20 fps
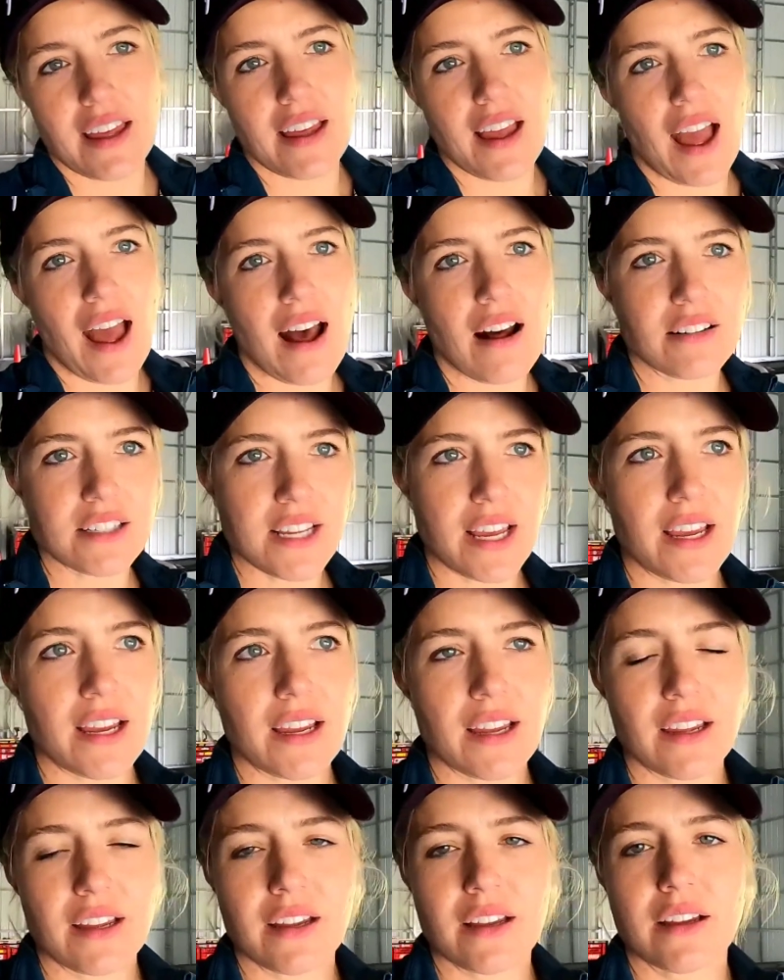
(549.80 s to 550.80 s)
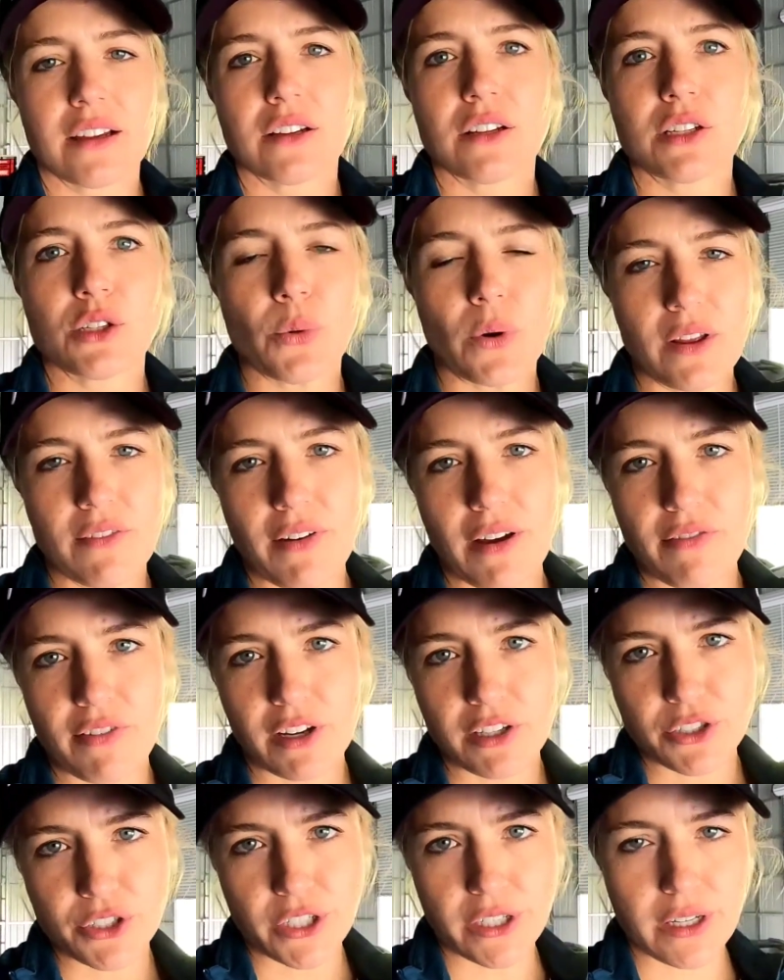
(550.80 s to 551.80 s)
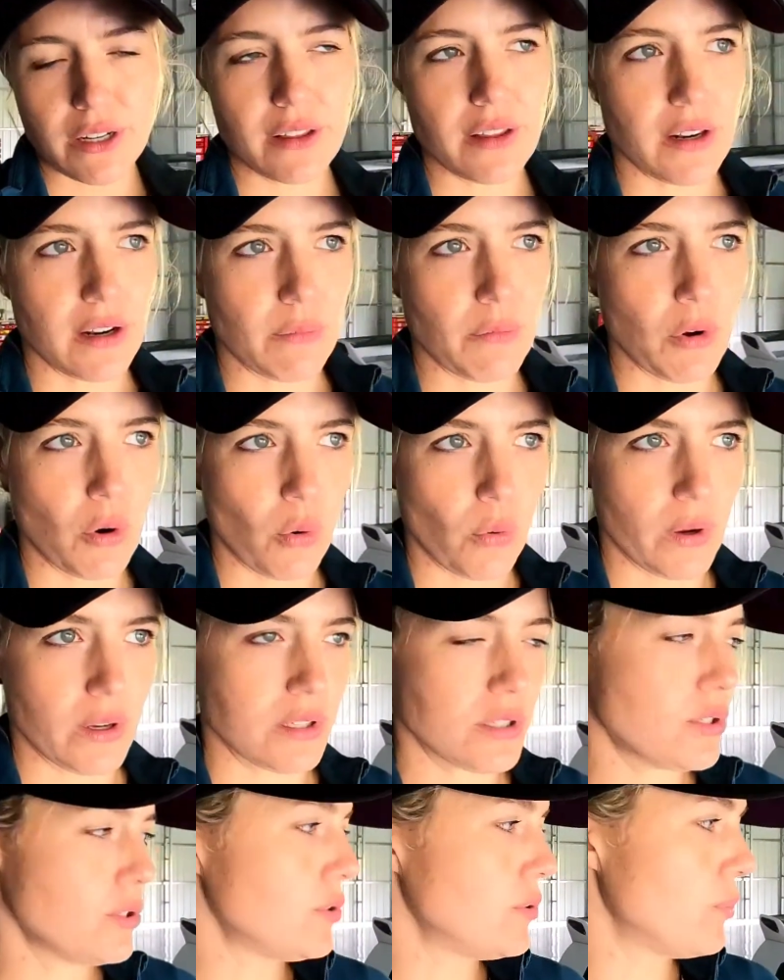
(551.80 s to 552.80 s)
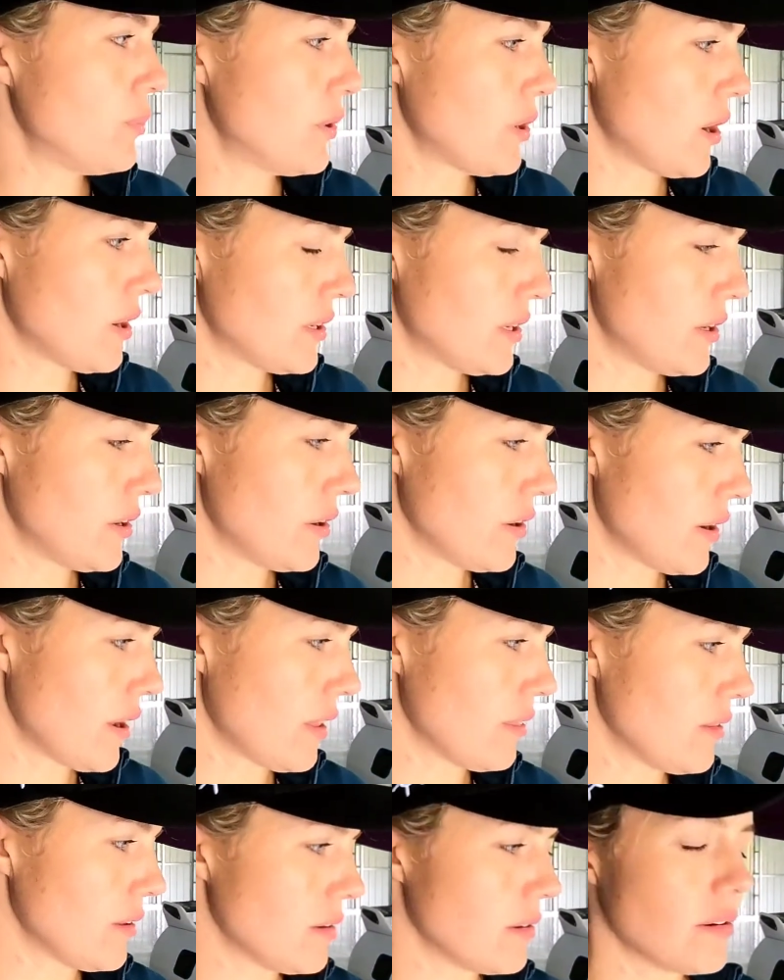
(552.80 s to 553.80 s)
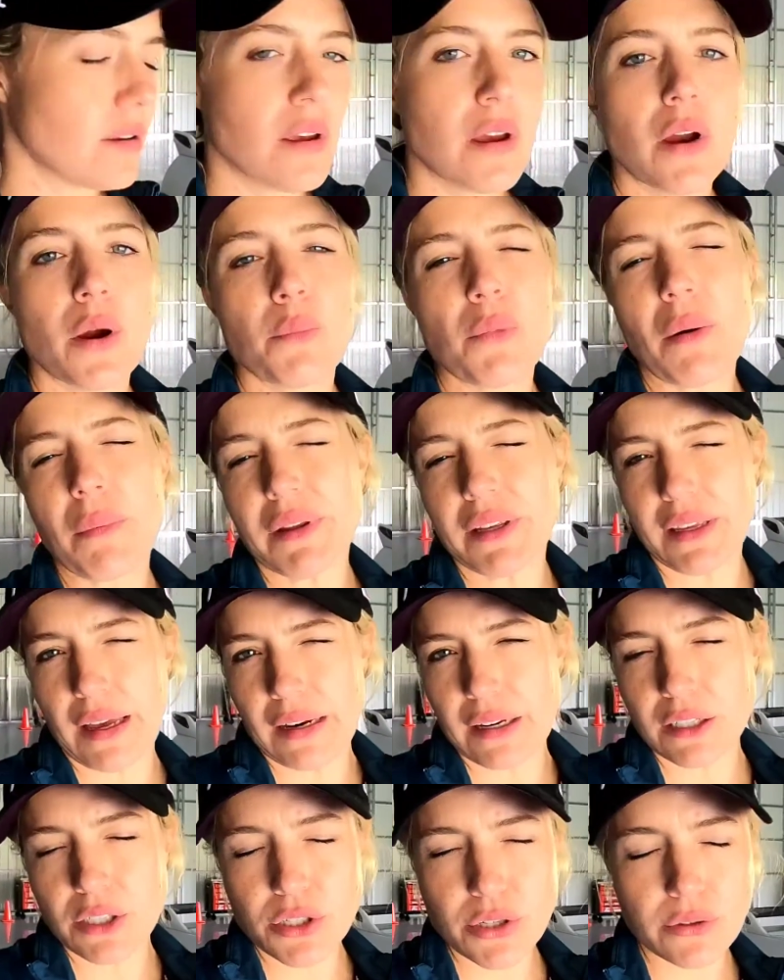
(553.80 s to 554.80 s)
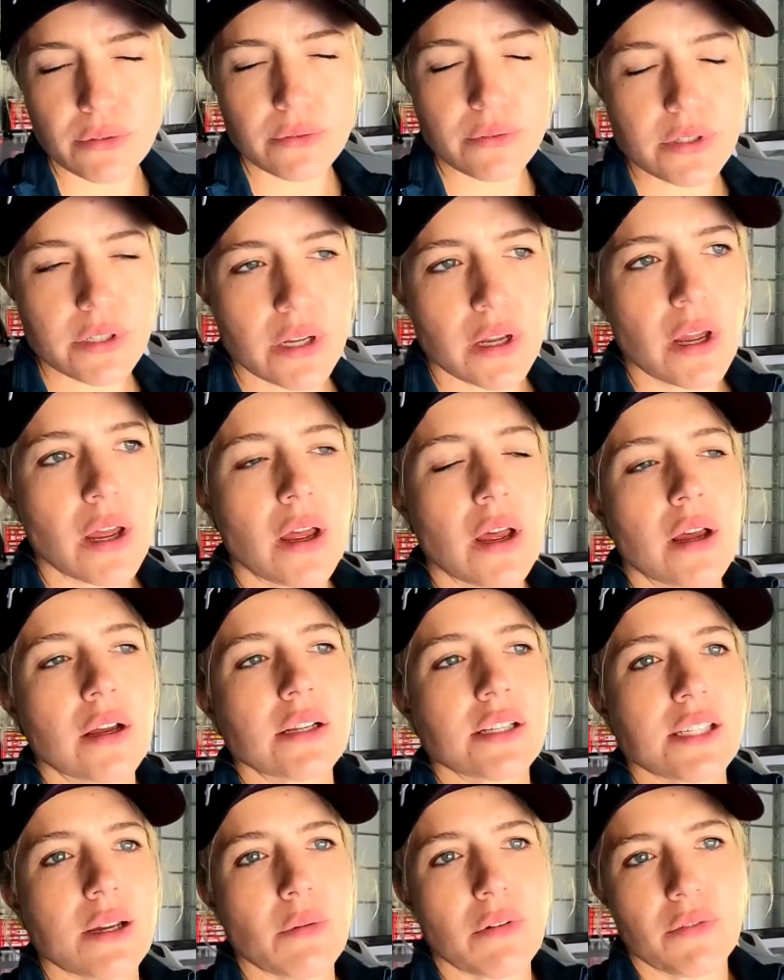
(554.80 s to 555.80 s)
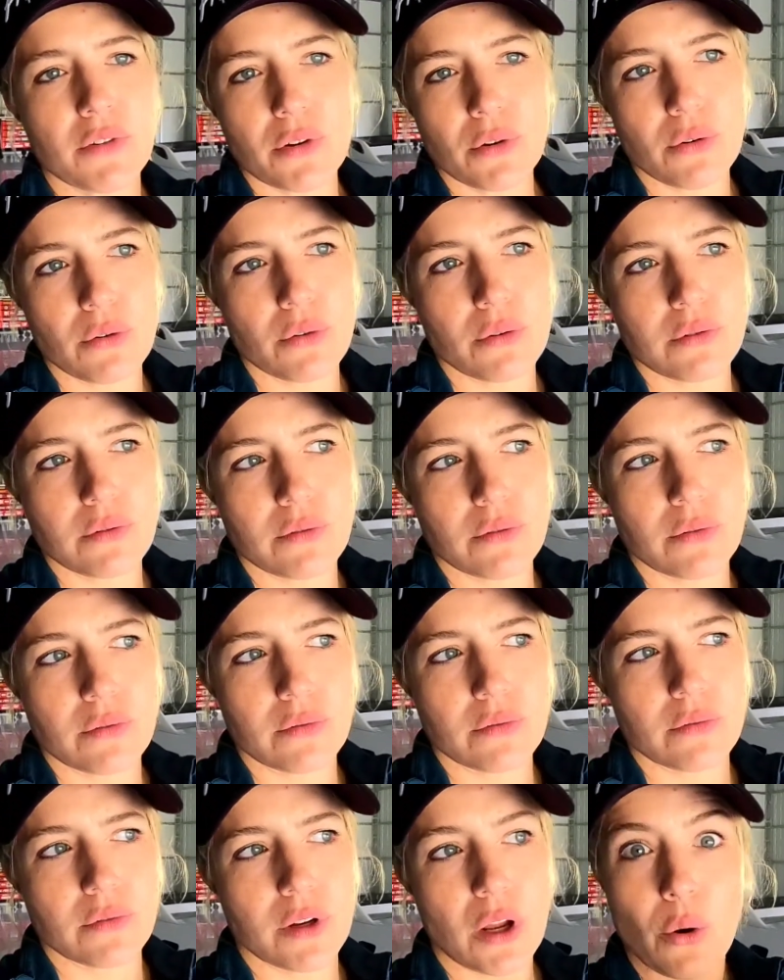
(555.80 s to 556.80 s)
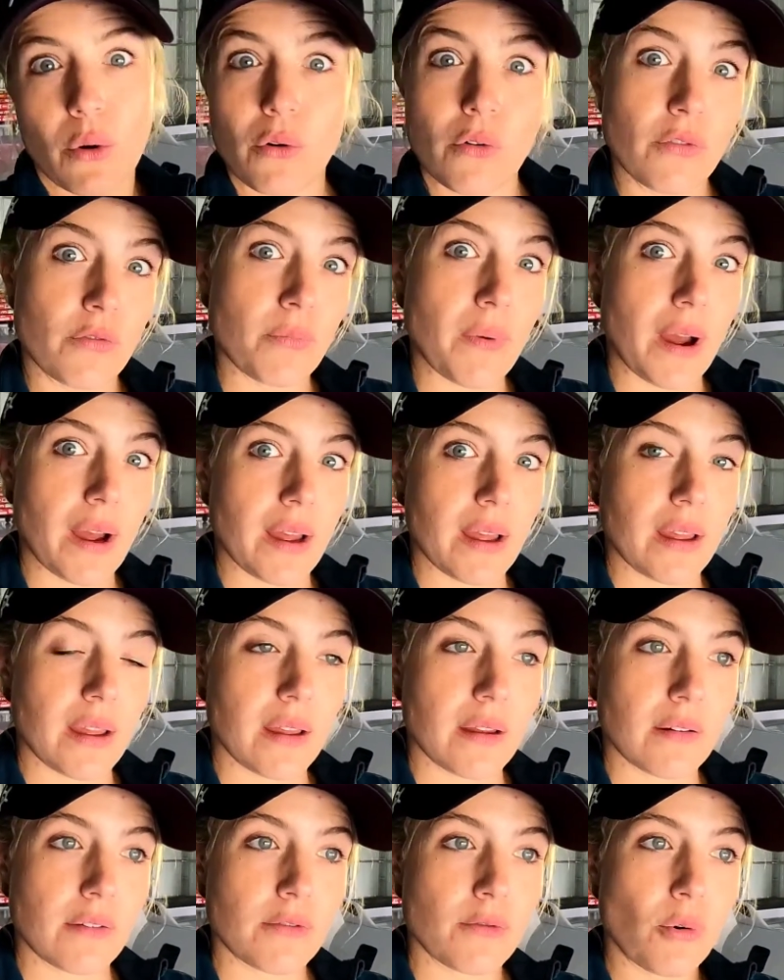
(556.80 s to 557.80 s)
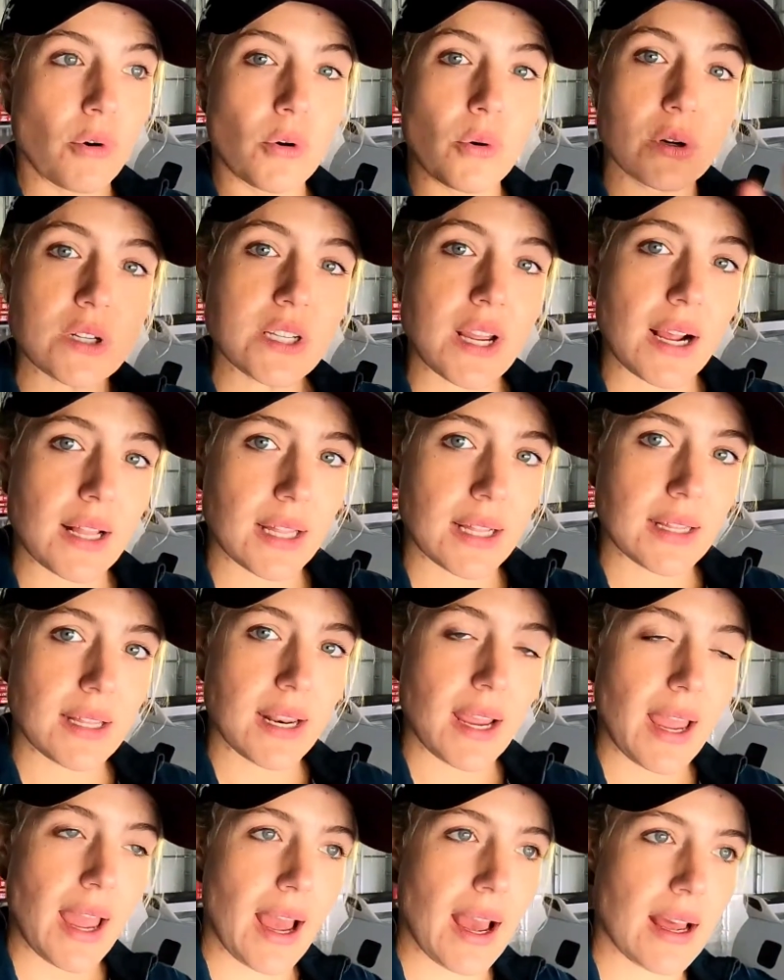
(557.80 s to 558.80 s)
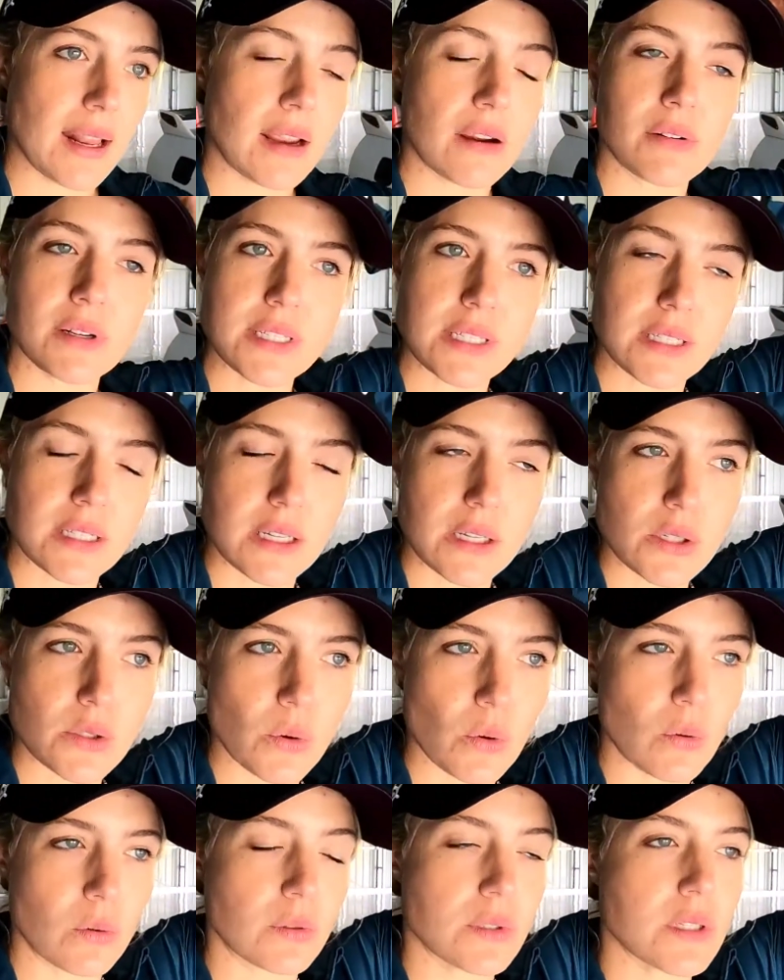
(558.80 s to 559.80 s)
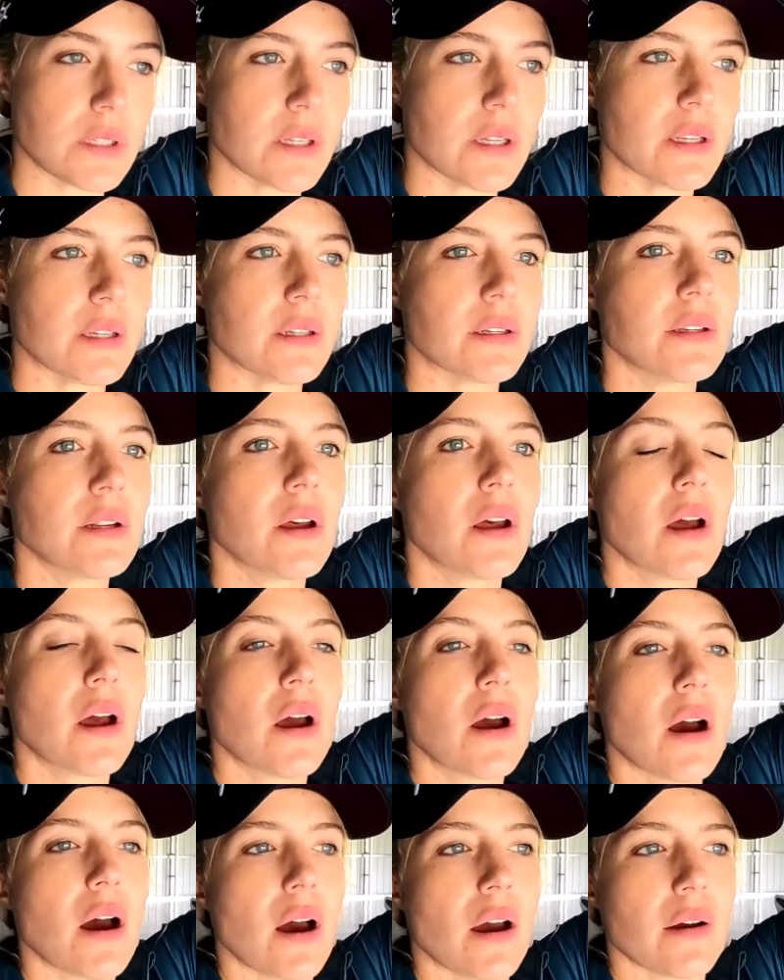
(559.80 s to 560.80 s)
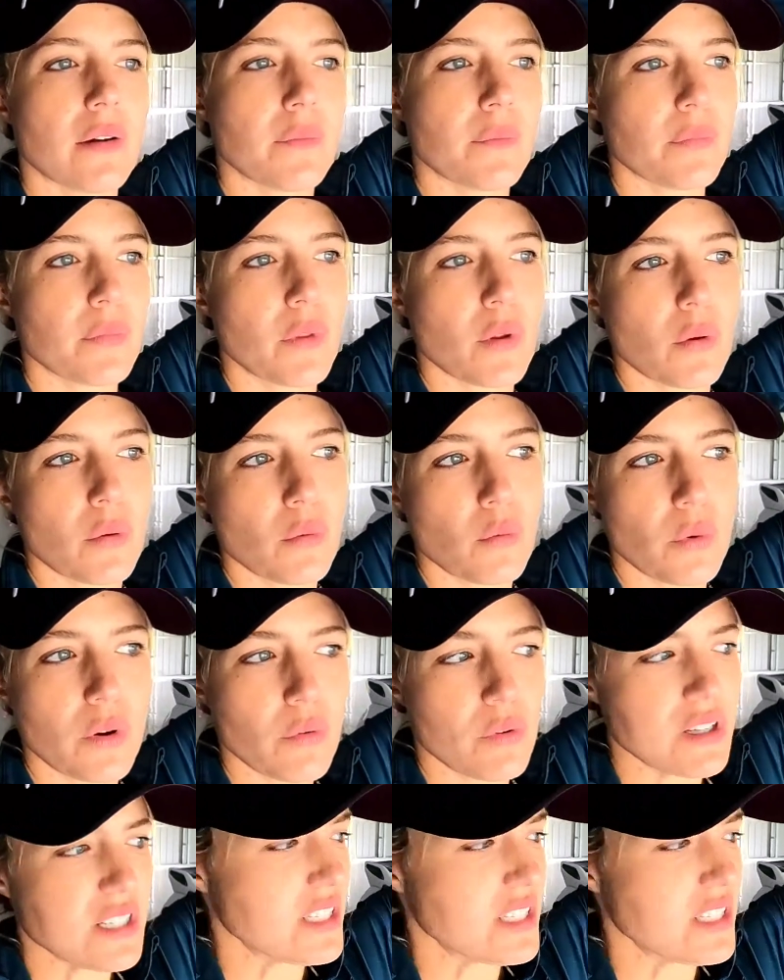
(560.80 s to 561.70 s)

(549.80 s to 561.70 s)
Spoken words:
a Haltech 2500 that I'm going to put on here and then probably get it tuned. Some of you know of my four-door Skyline that I had. I recently sold, and we